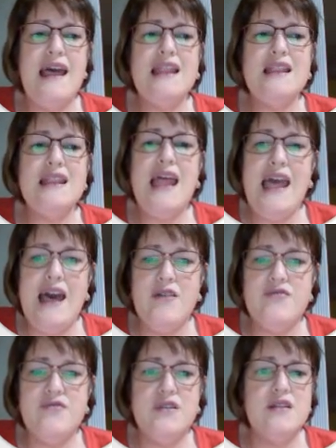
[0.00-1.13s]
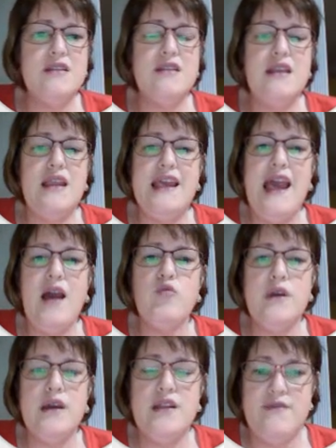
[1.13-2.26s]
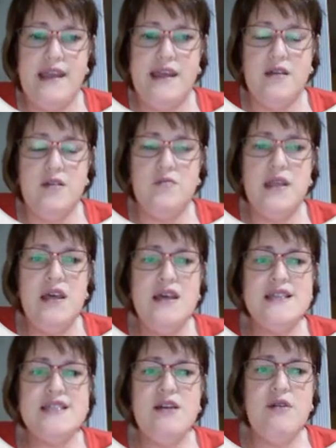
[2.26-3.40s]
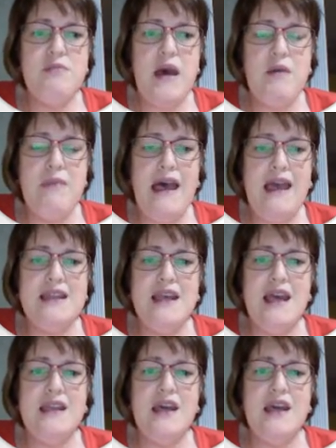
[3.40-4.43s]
They left. He got rid of them. So in my mind, I